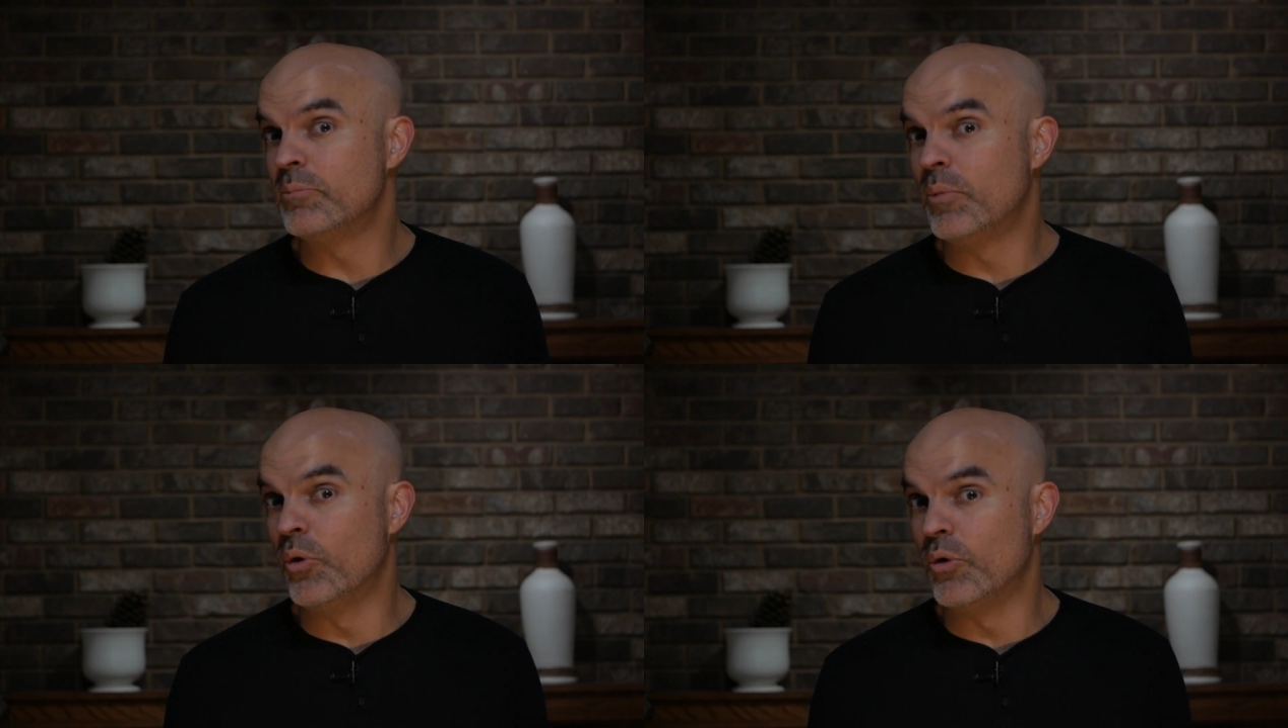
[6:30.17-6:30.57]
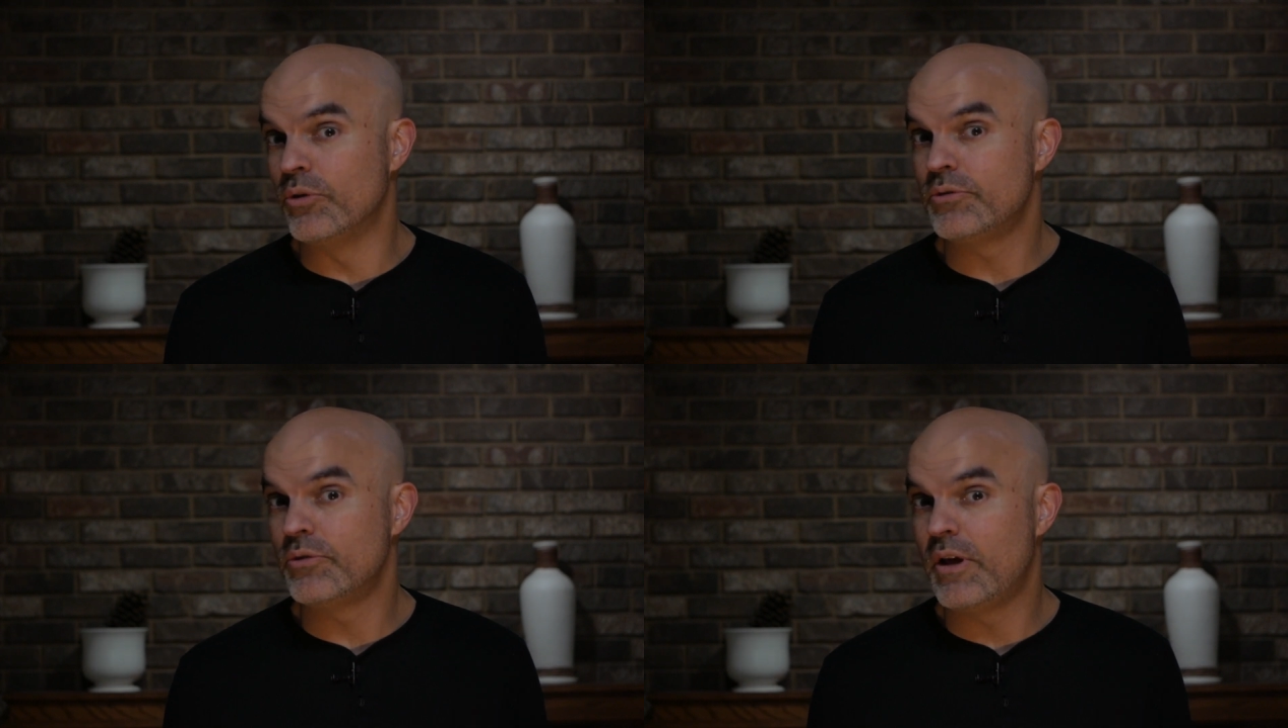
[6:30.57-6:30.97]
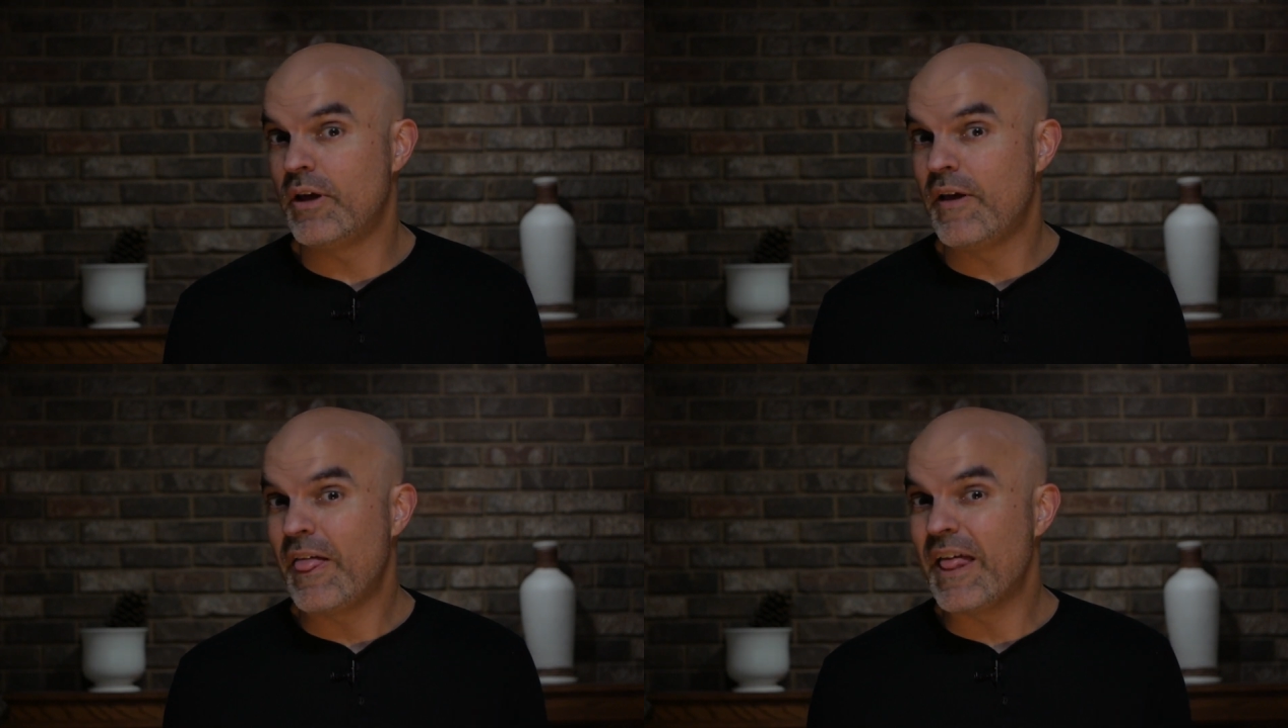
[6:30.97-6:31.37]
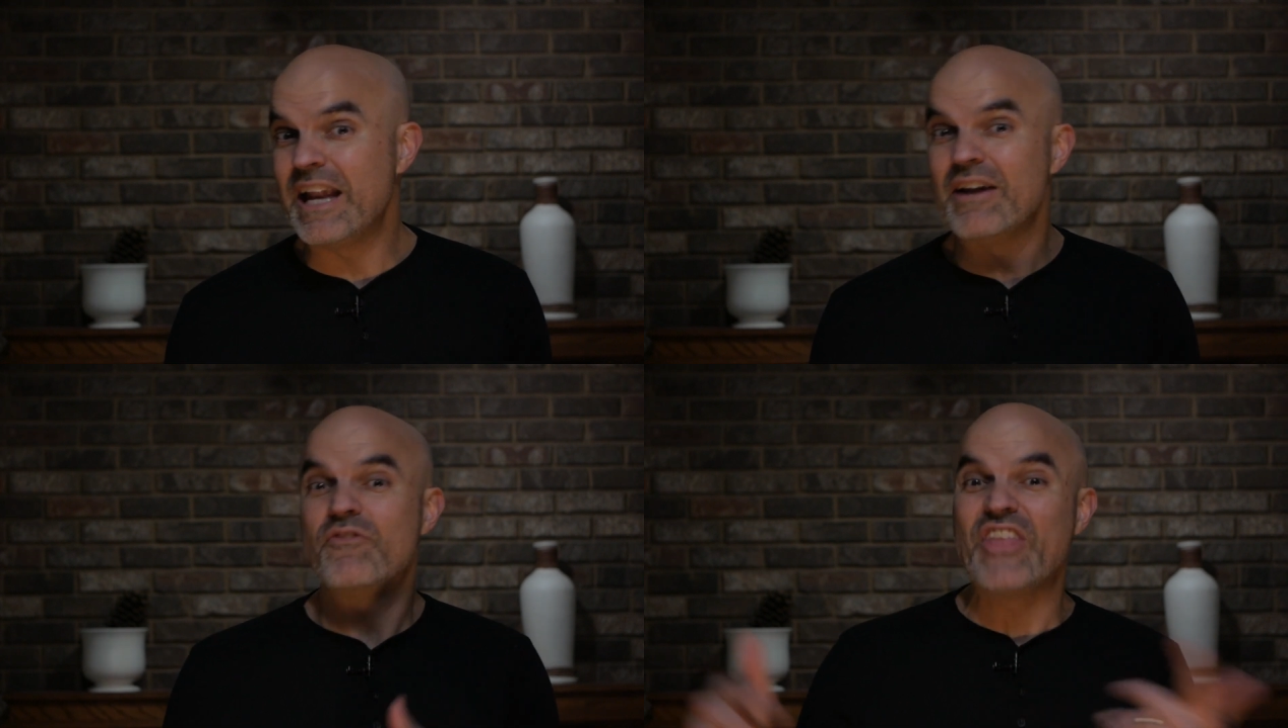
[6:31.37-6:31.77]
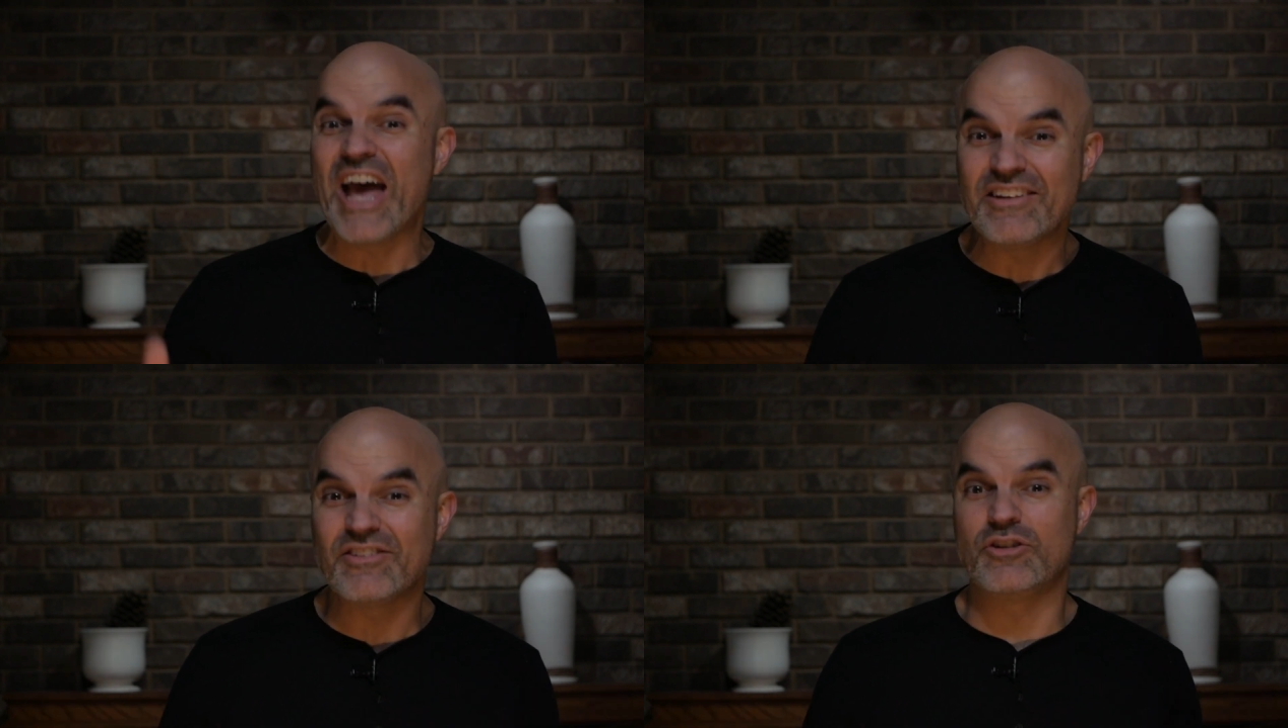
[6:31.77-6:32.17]
moles. And if
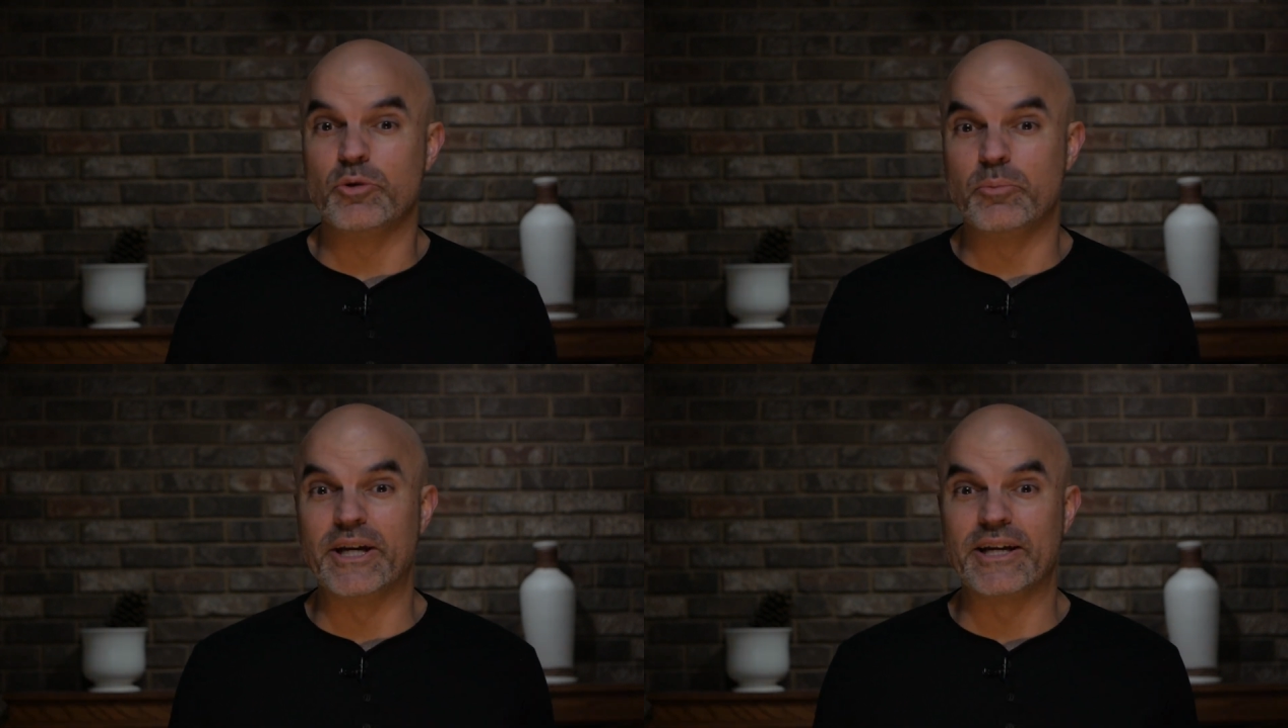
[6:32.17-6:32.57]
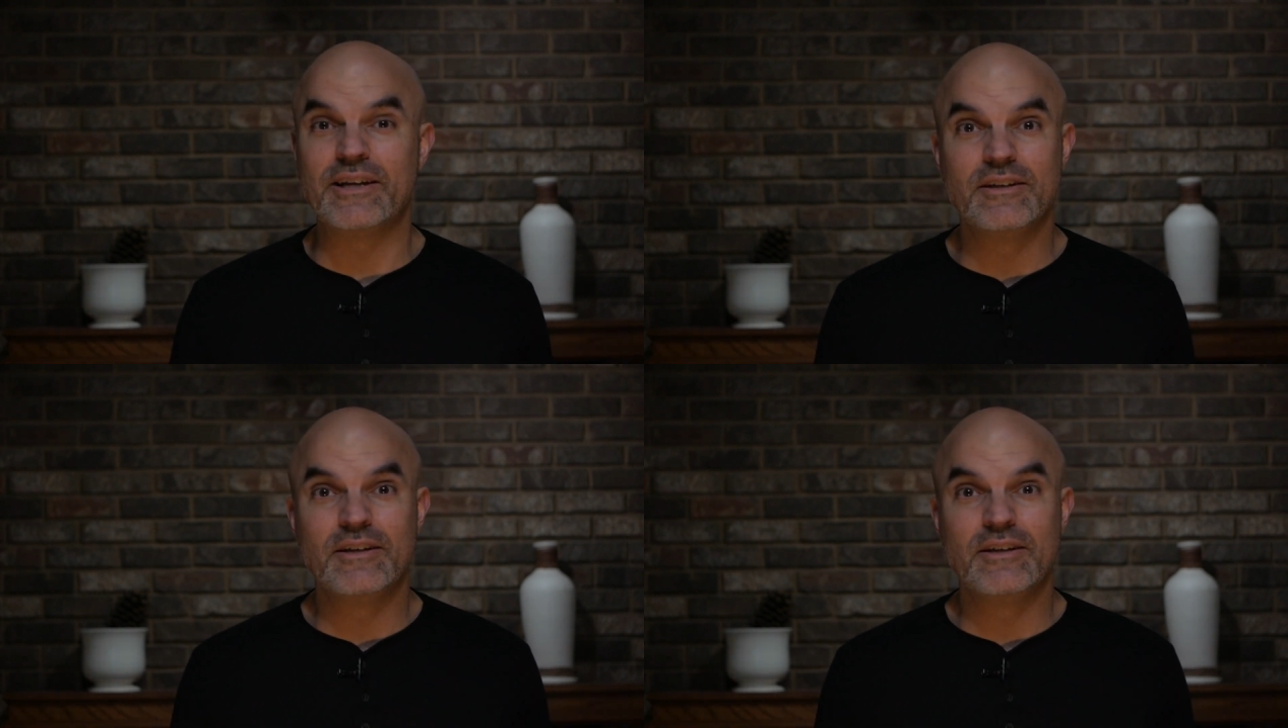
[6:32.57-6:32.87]
that's too big,